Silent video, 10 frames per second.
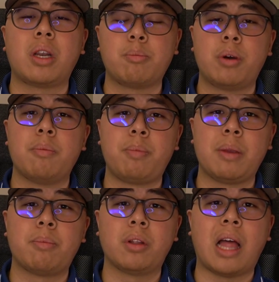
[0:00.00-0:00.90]
to put
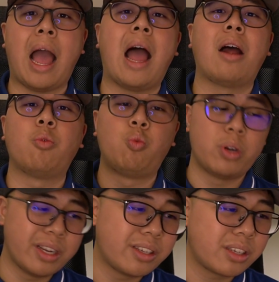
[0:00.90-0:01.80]
people at
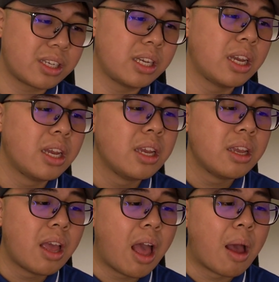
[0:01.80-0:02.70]
risk,
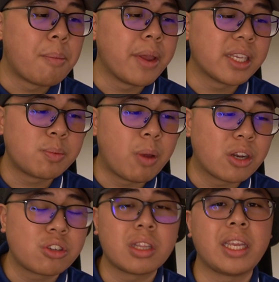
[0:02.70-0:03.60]

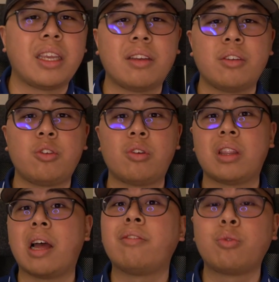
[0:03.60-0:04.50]
especially your
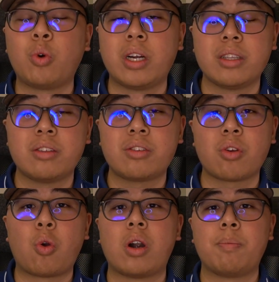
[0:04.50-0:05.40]
loved ones
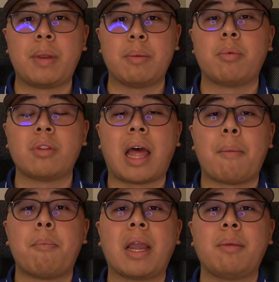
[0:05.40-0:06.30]
or people
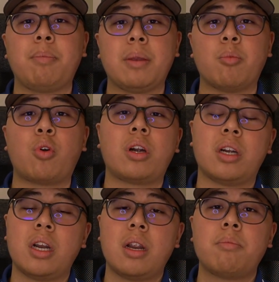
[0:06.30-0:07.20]
that might be
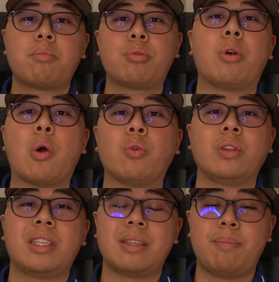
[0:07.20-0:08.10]
more
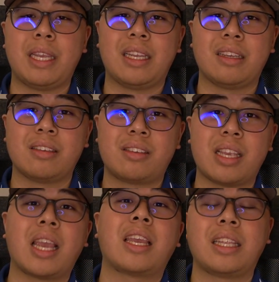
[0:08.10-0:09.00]
prone to being
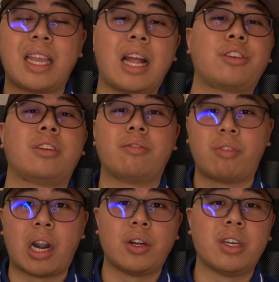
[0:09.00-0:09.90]
sick and catching the
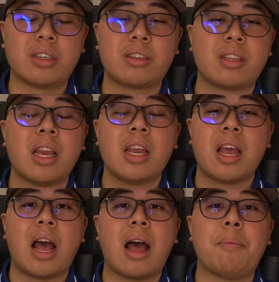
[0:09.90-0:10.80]
virus
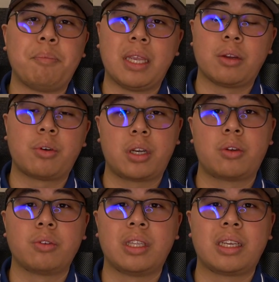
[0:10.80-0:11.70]
and being
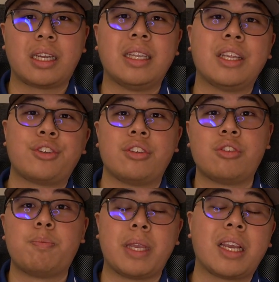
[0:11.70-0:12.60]
critical
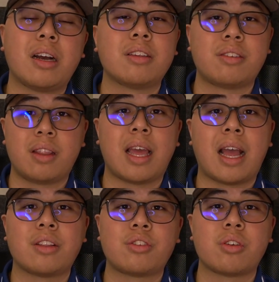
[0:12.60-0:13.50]
conditions because of
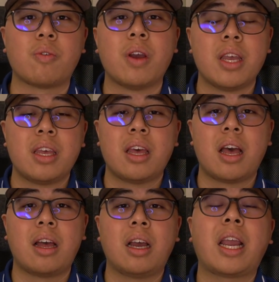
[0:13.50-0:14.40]
that. So
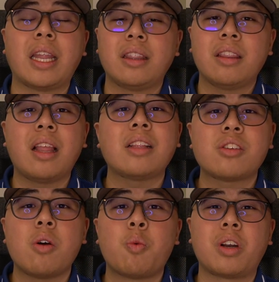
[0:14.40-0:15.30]
again,
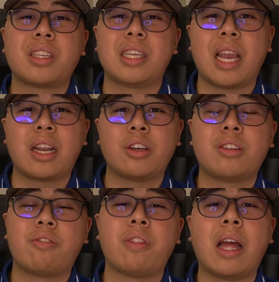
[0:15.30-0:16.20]
let's all work together
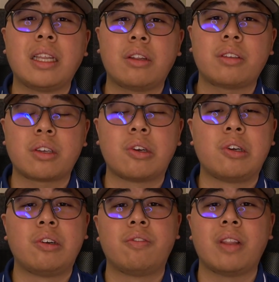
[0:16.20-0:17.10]
to flatten out the
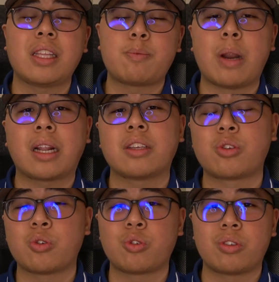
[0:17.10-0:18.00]
curve. Let's practice
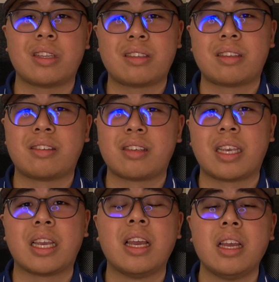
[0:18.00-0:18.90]
social
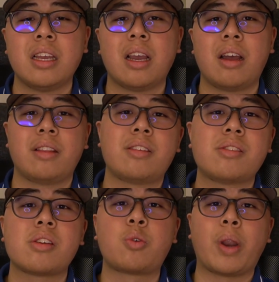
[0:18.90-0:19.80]
distancing. This
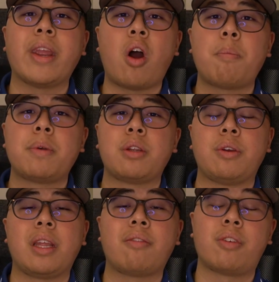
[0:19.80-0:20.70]
is a great
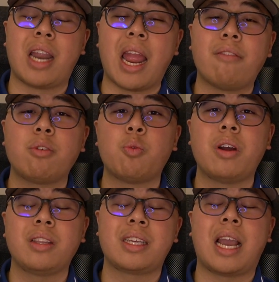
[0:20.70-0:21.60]
opportunity for
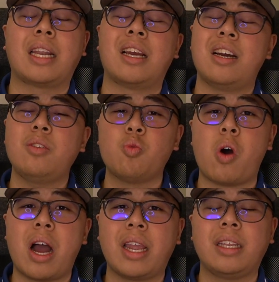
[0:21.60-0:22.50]
everyone to kind of
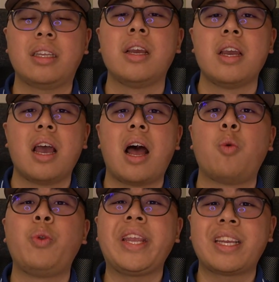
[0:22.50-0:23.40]
unwind,
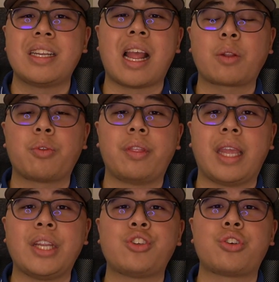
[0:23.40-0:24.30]
reconnect with
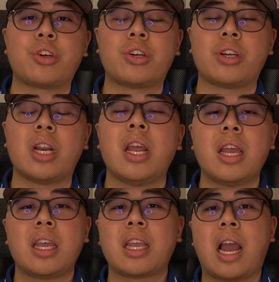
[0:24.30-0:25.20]
nature,
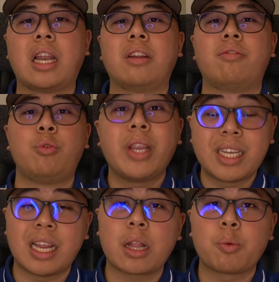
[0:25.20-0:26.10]
kind of
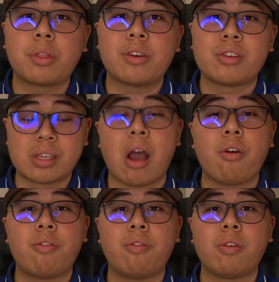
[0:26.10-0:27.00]
reconnect with their
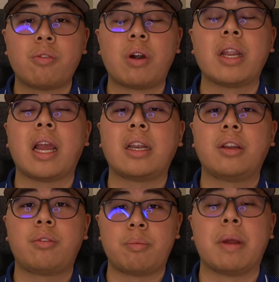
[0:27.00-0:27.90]
self, right?
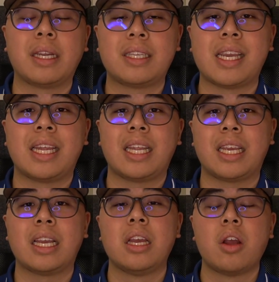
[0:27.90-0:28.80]
Either through
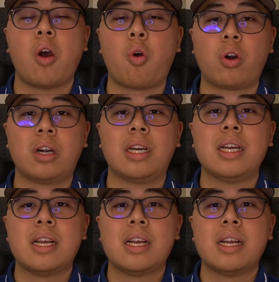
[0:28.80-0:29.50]
meditating or